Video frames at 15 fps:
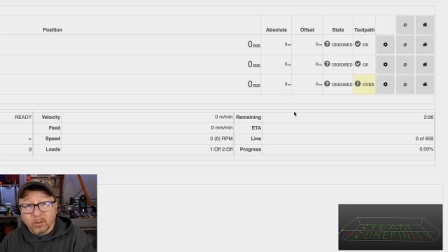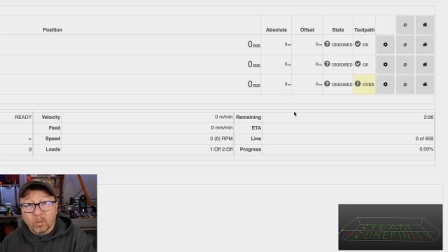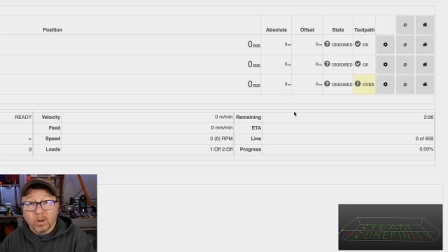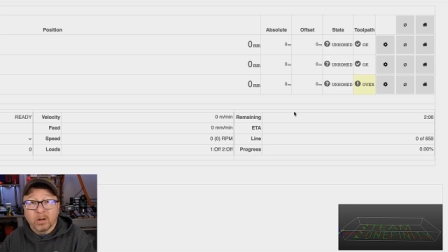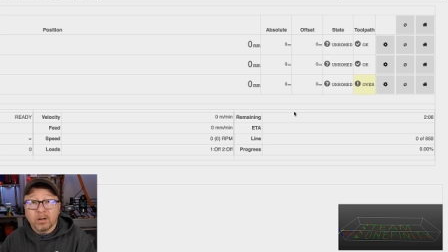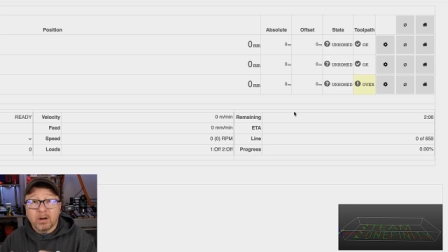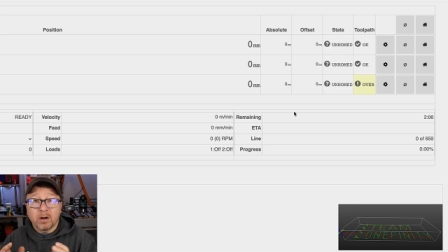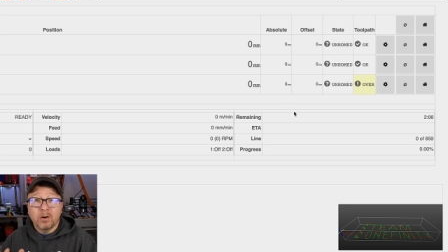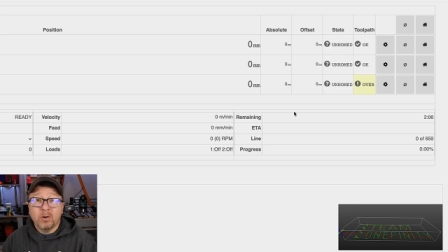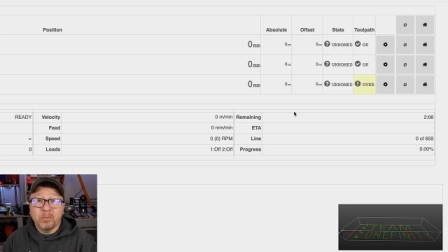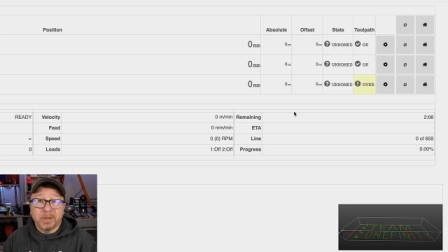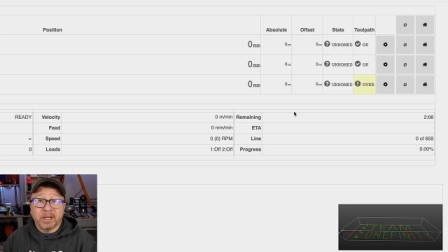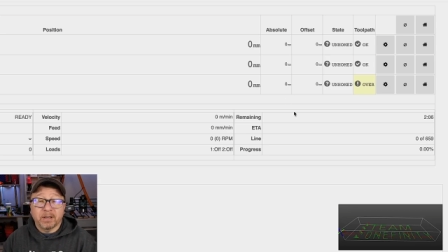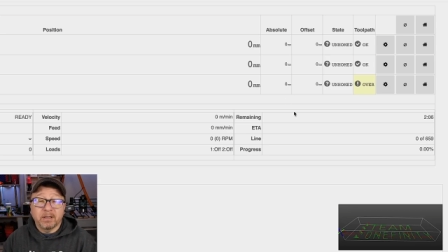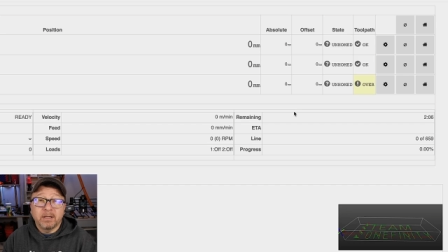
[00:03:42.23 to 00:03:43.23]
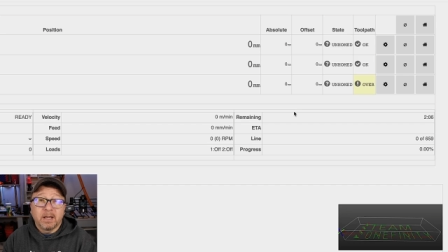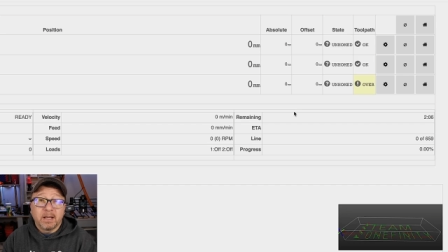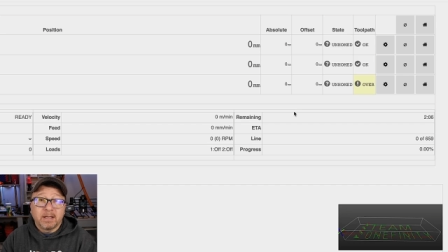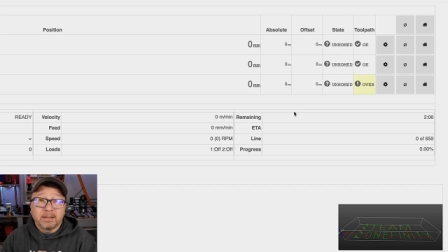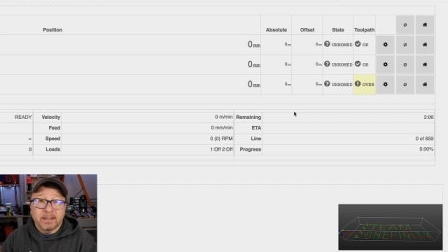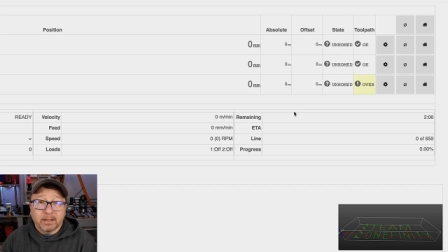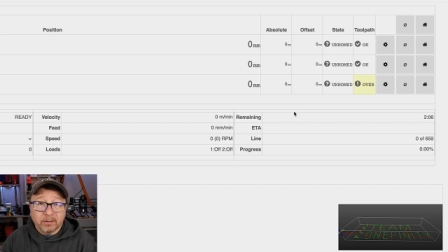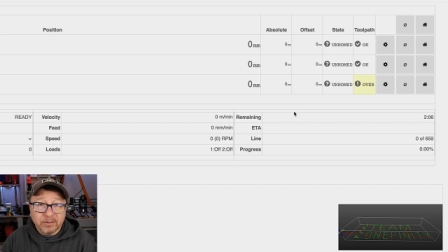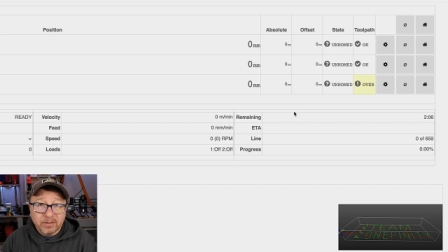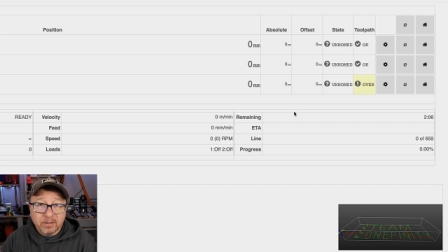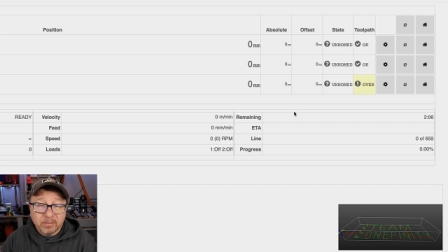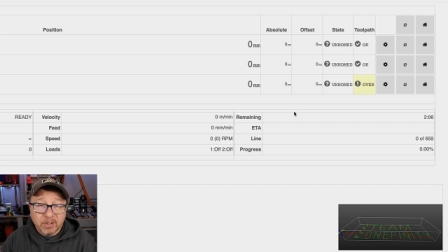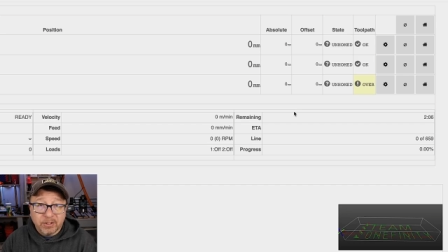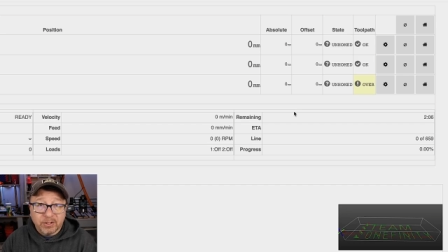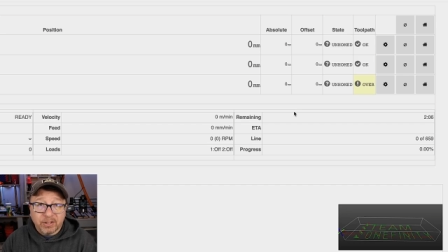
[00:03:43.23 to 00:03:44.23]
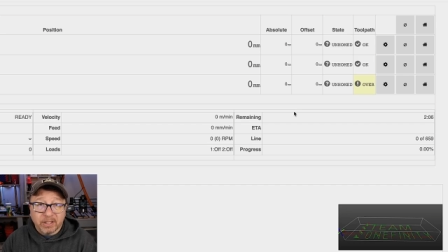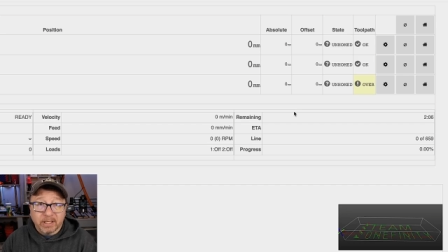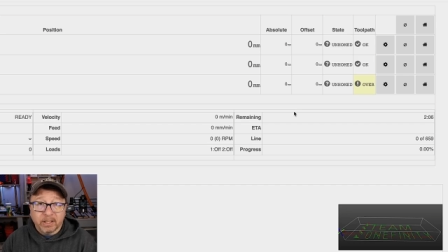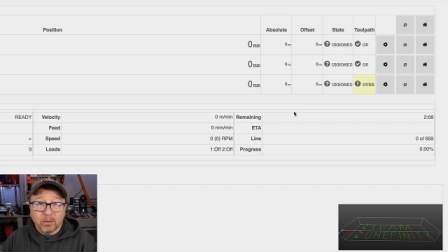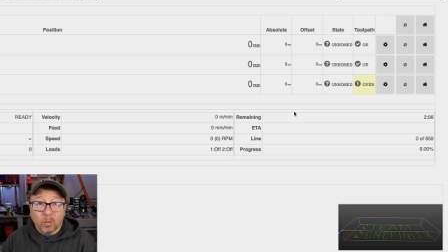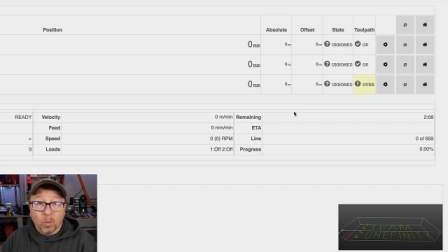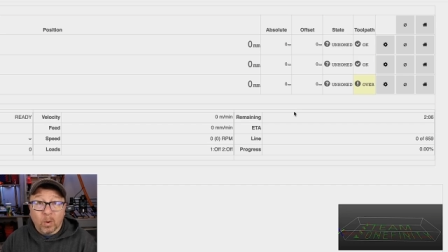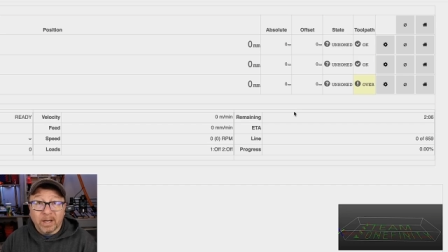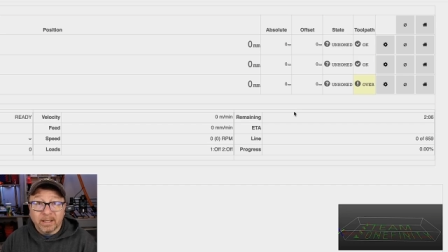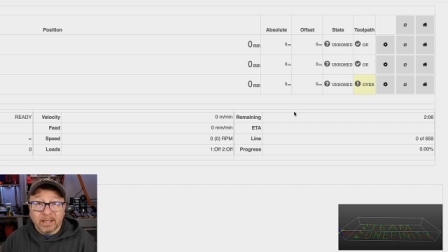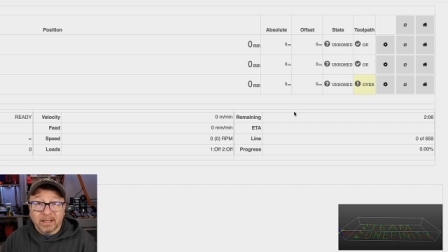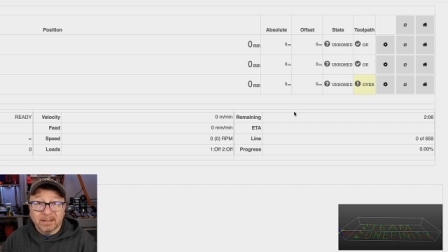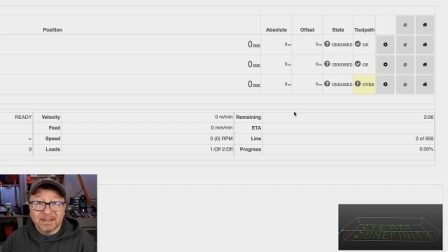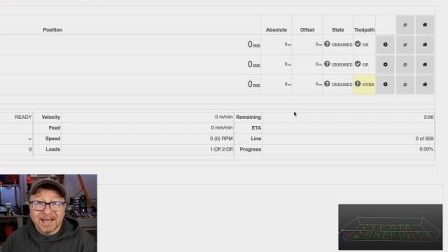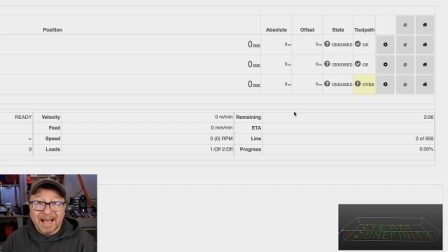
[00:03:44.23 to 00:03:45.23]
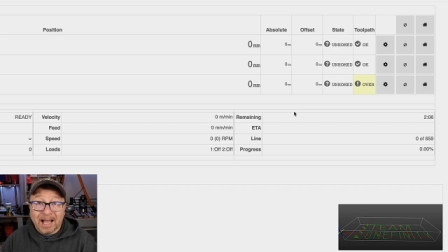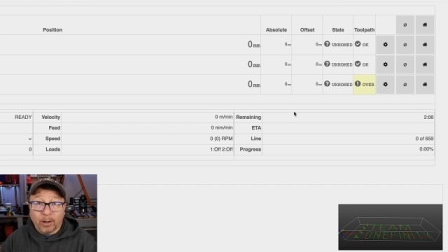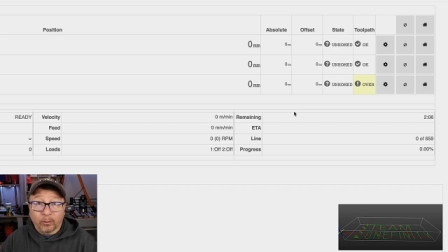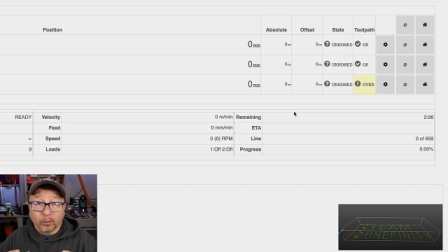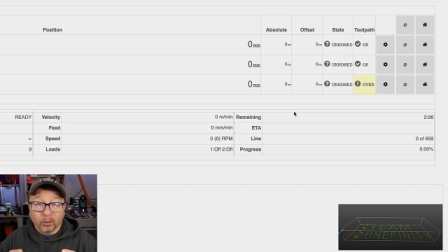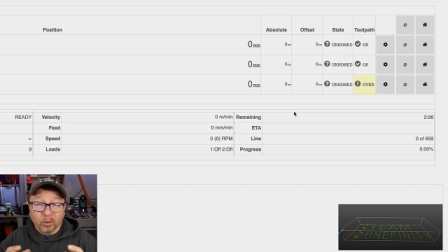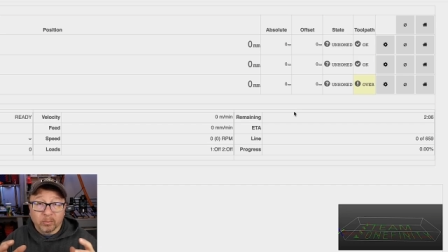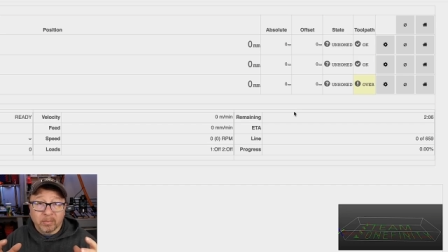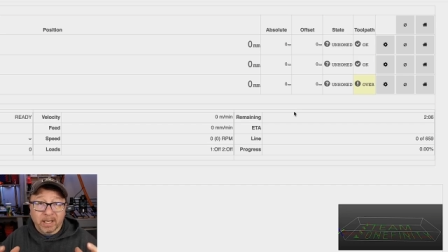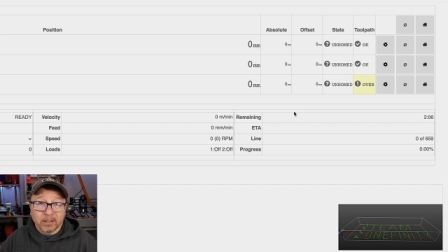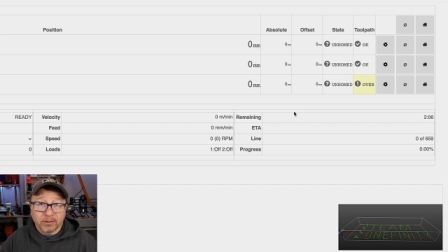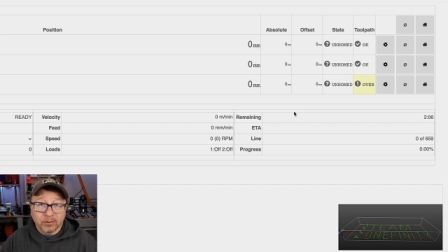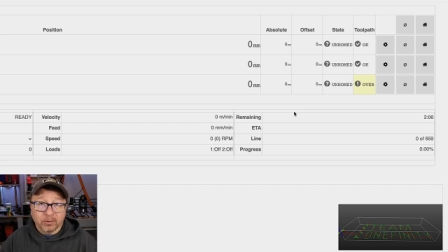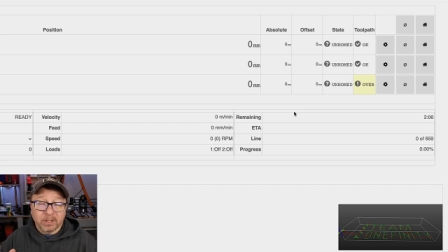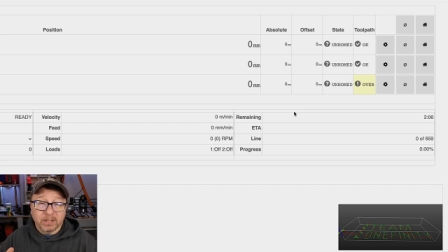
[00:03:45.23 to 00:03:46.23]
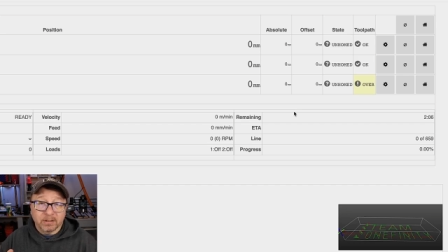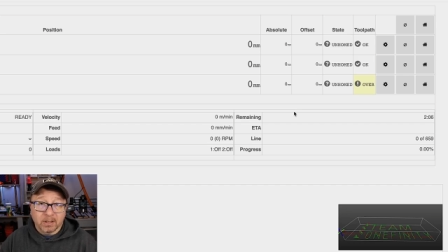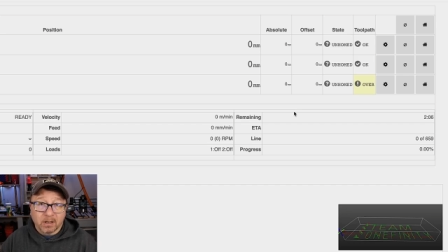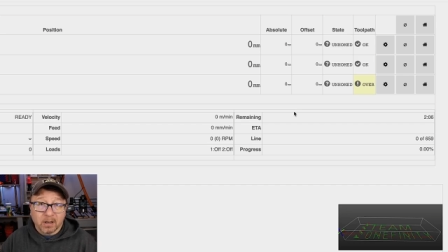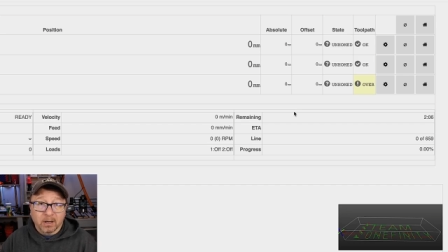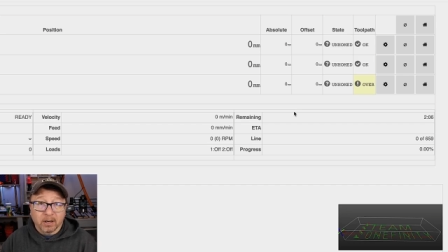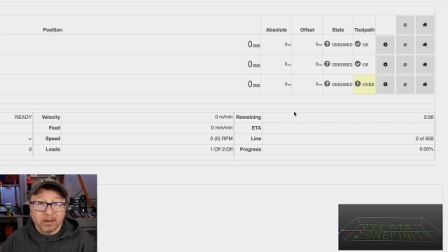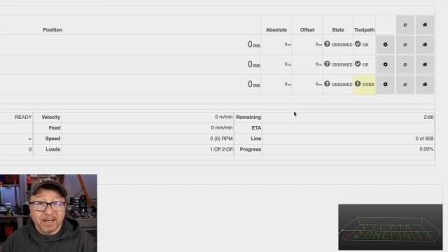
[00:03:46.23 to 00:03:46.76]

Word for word: Well, homing tells the machine what its outer boundaries are.